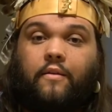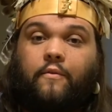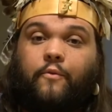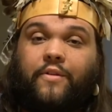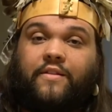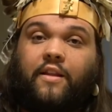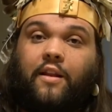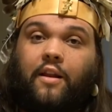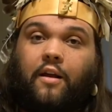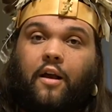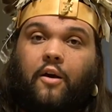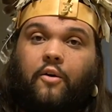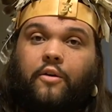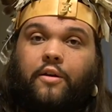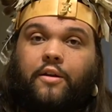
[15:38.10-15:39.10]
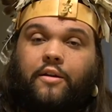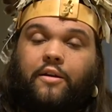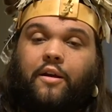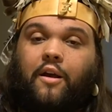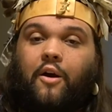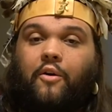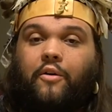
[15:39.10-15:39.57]
with the Lakota,
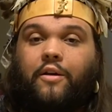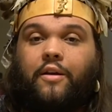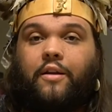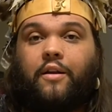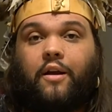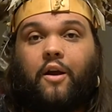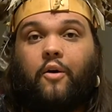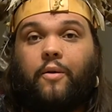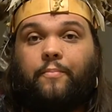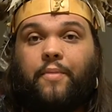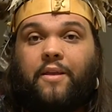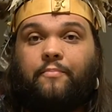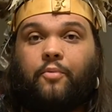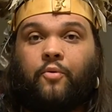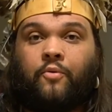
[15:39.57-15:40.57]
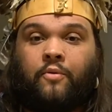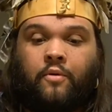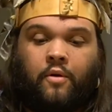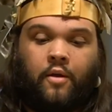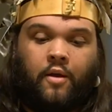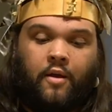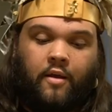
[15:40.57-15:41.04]
Dakota, and Nakota people.
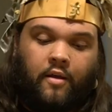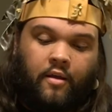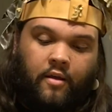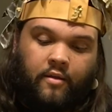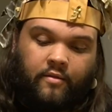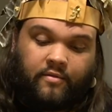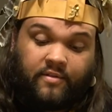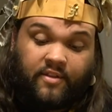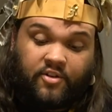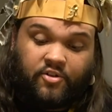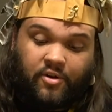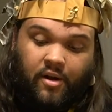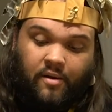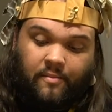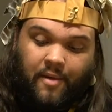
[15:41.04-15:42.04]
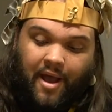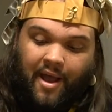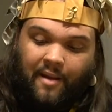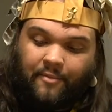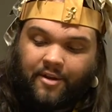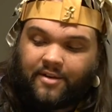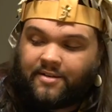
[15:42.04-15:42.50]
The drum
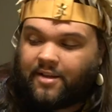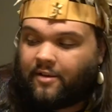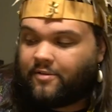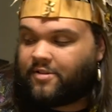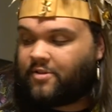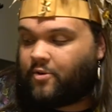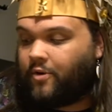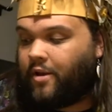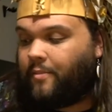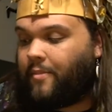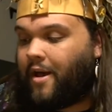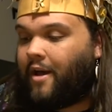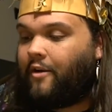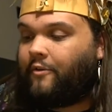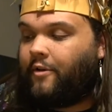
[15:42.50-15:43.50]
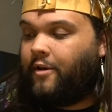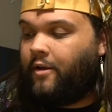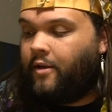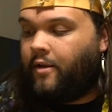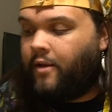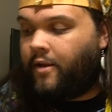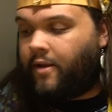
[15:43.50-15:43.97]
I'm going to tell a story about
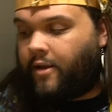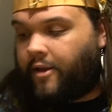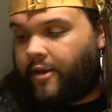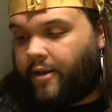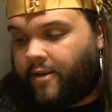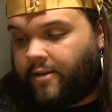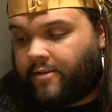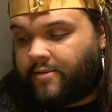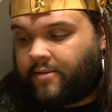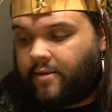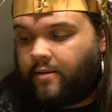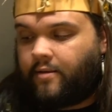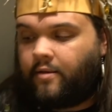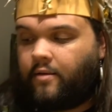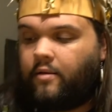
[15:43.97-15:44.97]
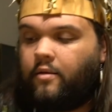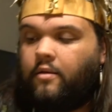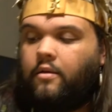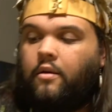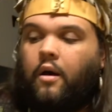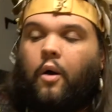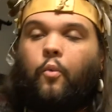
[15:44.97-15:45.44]
is
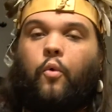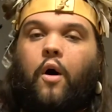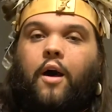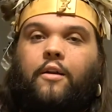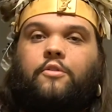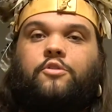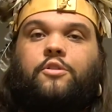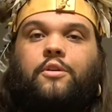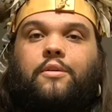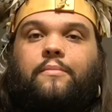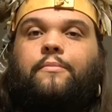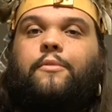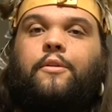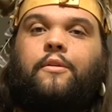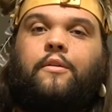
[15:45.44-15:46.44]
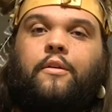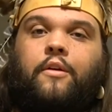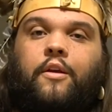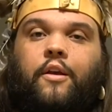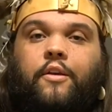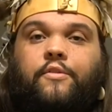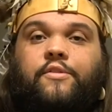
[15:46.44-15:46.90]
a water drum,
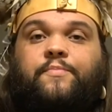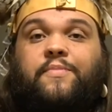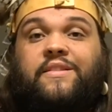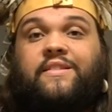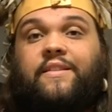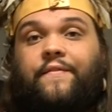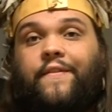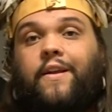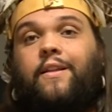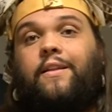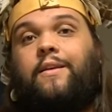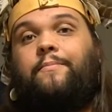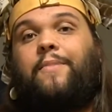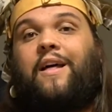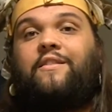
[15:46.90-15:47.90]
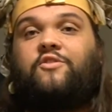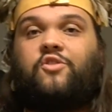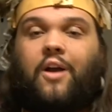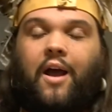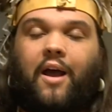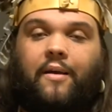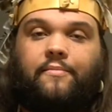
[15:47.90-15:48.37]
used specifically by the
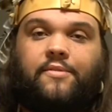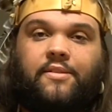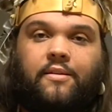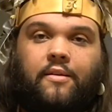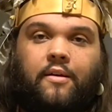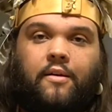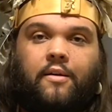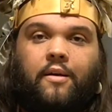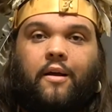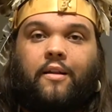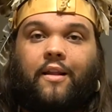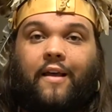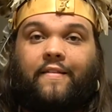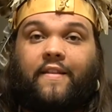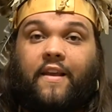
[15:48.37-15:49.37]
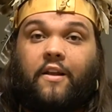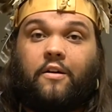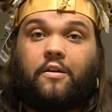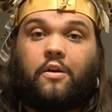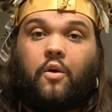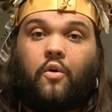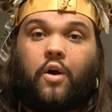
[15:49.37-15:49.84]
tribes like the
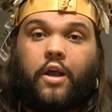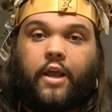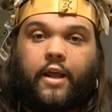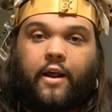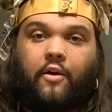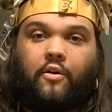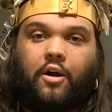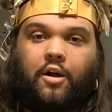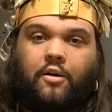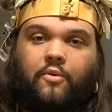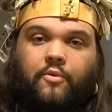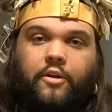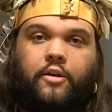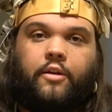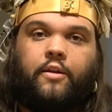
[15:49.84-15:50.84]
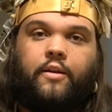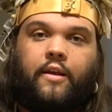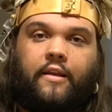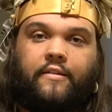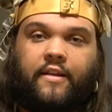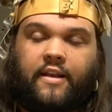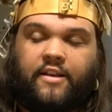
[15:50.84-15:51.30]
Iroquois and Algonquin
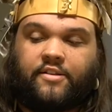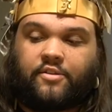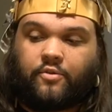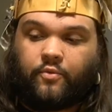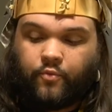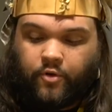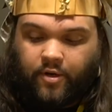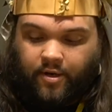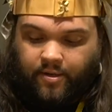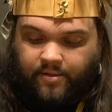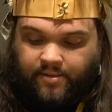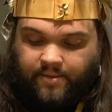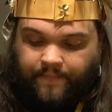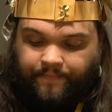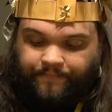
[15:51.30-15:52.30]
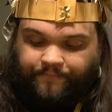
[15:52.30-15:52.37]
in the eastern woodlands.